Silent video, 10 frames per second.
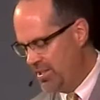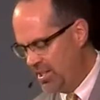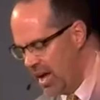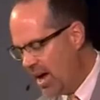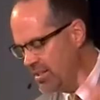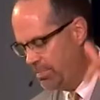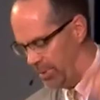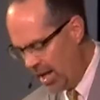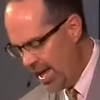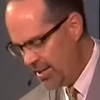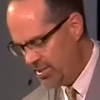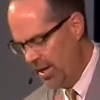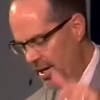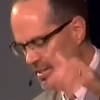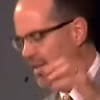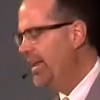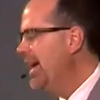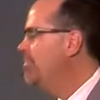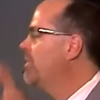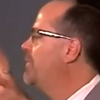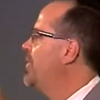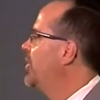it is God's place to labor